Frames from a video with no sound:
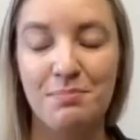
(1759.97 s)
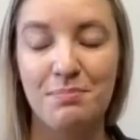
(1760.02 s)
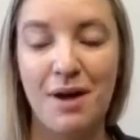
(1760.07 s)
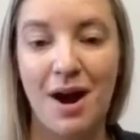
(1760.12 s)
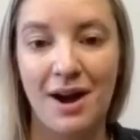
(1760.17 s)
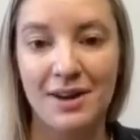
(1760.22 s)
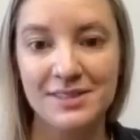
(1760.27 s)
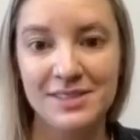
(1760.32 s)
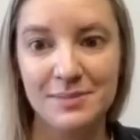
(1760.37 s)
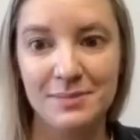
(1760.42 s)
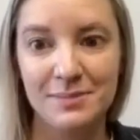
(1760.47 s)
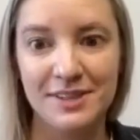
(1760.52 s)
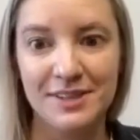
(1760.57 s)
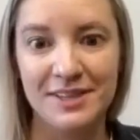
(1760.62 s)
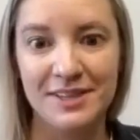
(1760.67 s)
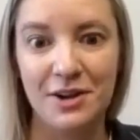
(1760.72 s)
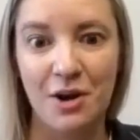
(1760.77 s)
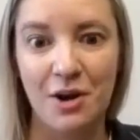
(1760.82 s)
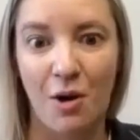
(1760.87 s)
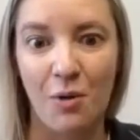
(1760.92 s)

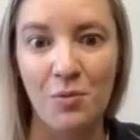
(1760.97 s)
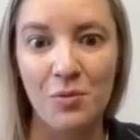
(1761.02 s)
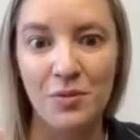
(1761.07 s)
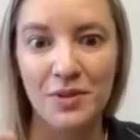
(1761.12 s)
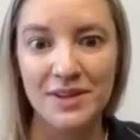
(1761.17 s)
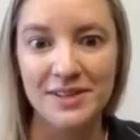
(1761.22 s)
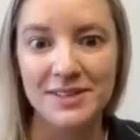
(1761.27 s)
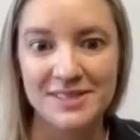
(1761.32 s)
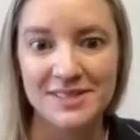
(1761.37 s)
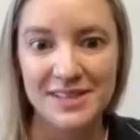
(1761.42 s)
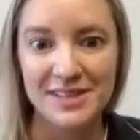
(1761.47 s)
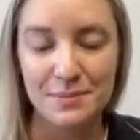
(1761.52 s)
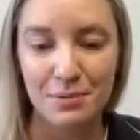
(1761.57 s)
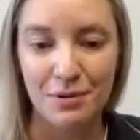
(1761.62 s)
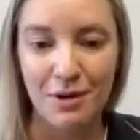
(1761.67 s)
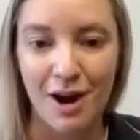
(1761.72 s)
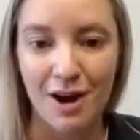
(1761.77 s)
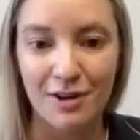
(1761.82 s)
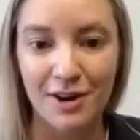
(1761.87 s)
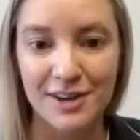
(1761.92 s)
possibly only see
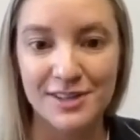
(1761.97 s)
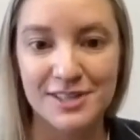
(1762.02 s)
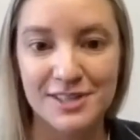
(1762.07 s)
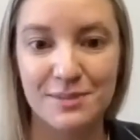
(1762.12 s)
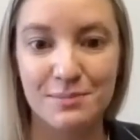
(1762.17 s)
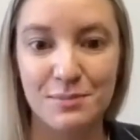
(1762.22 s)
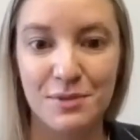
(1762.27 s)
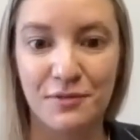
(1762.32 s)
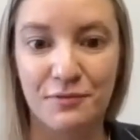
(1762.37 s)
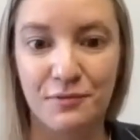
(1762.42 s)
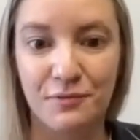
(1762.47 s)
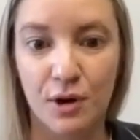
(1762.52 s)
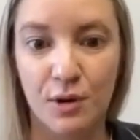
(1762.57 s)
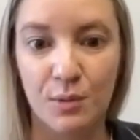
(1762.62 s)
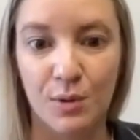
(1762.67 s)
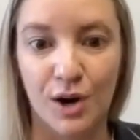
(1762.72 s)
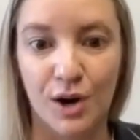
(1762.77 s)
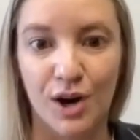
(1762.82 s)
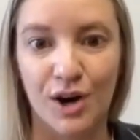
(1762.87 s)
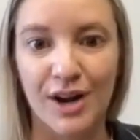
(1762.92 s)
progress and move
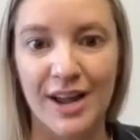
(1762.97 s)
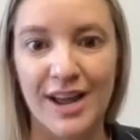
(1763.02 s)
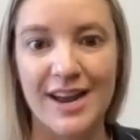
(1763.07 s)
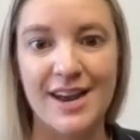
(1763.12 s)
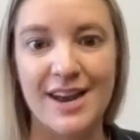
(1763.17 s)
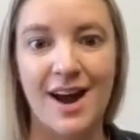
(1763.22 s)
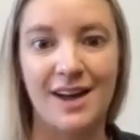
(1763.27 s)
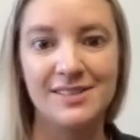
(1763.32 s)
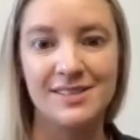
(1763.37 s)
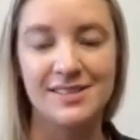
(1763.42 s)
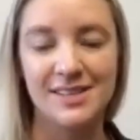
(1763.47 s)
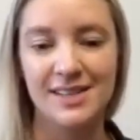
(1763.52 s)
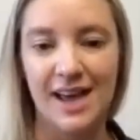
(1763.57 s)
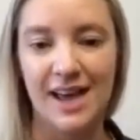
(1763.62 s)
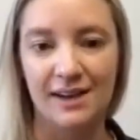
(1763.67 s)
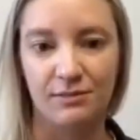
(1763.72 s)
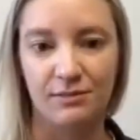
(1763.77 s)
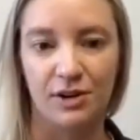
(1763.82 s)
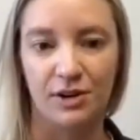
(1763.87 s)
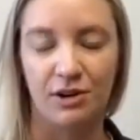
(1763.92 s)
forward and not see
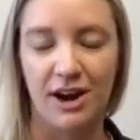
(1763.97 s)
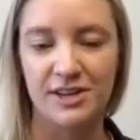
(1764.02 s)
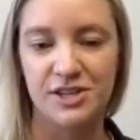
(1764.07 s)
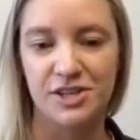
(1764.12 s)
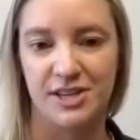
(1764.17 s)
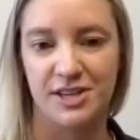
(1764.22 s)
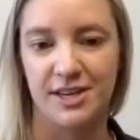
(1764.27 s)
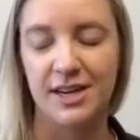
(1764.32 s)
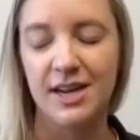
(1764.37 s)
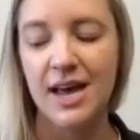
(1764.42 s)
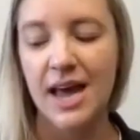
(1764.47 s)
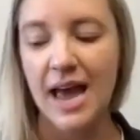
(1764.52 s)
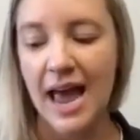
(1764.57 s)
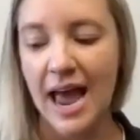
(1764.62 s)
that regression.